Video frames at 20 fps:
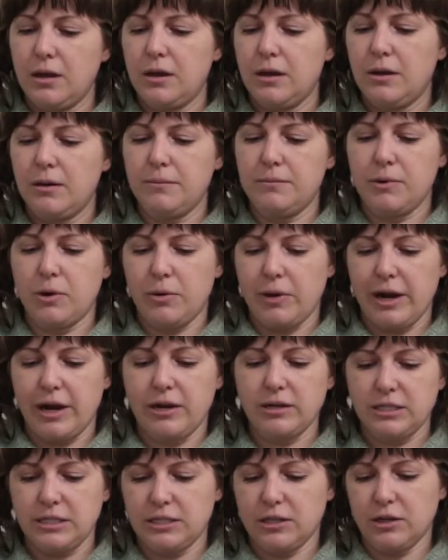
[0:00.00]

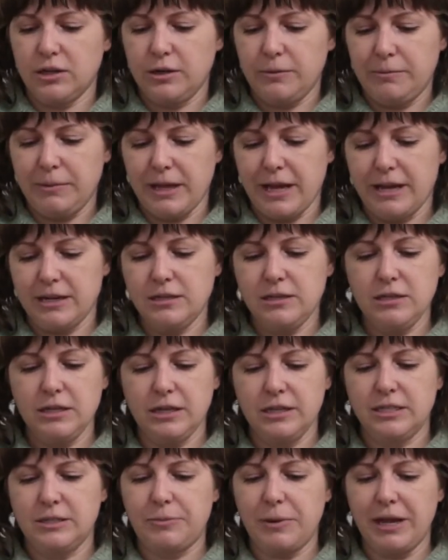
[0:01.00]
Mohair silk blend.
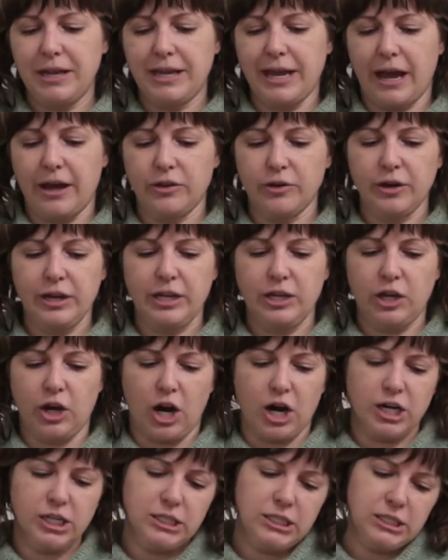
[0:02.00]
It's by Gathering
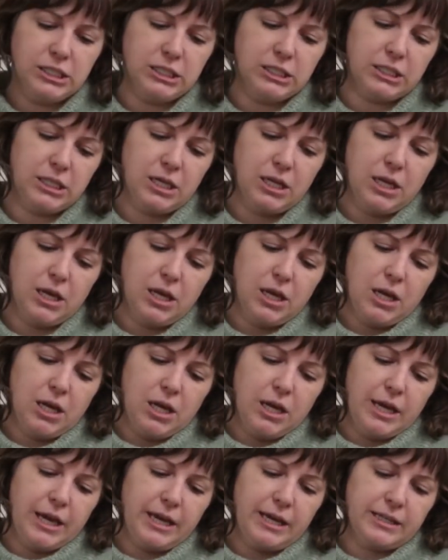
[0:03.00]
Yarns.
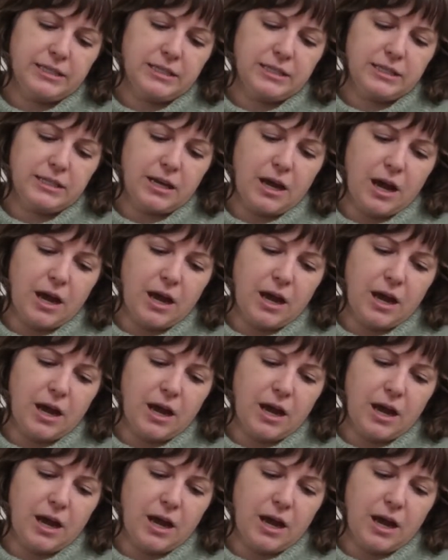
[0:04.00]
It's